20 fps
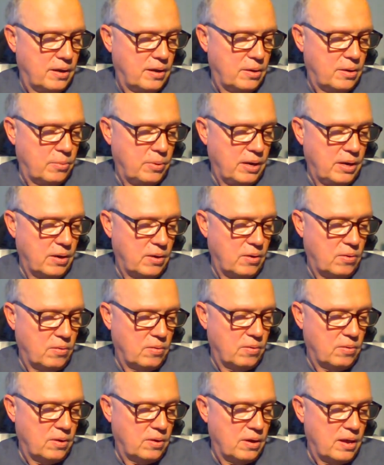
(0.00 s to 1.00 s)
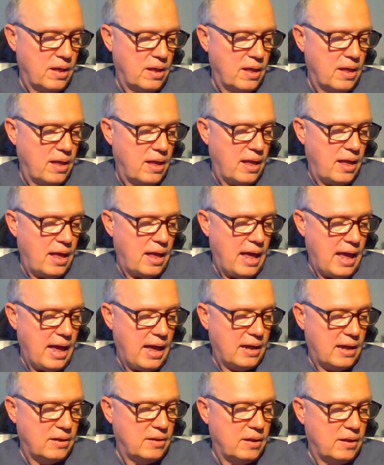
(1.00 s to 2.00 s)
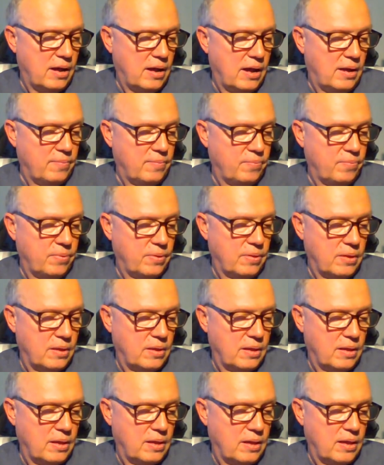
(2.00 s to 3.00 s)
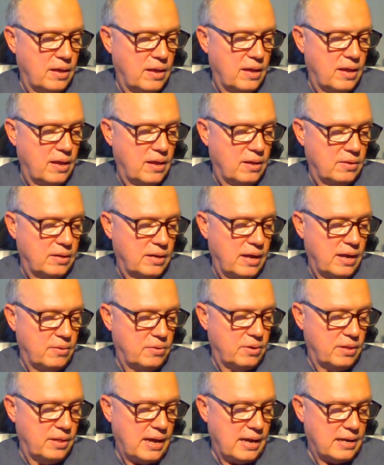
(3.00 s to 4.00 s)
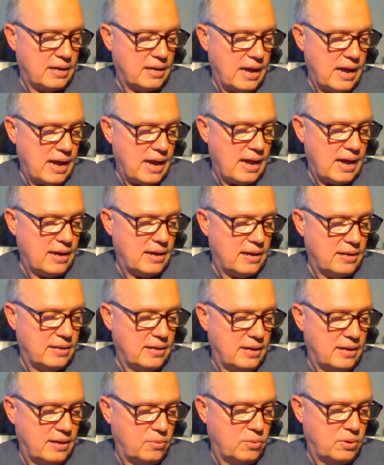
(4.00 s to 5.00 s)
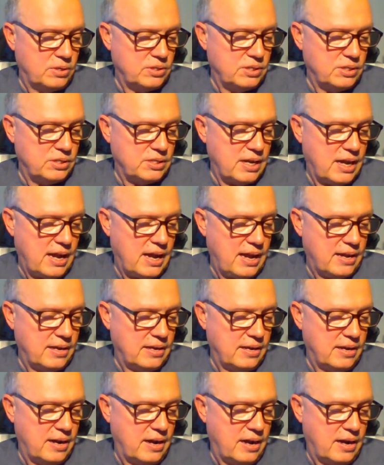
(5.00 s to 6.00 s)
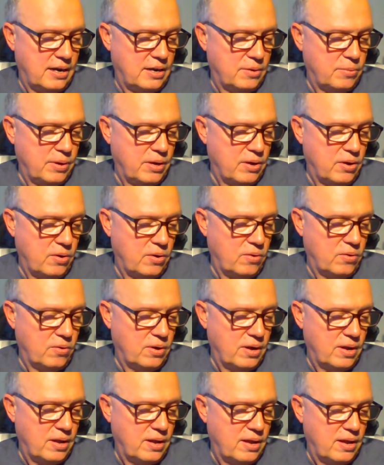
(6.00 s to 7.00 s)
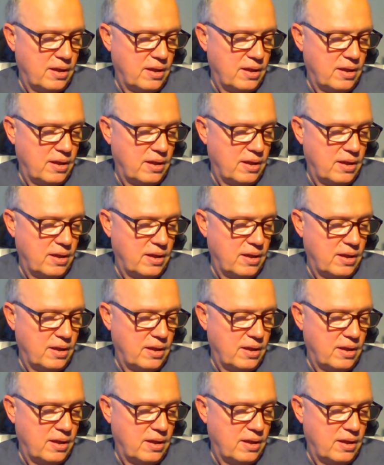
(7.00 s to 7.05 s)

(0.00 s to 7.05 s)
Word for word: Here we go. And get rid of that guy. Where's this guy? Here we go.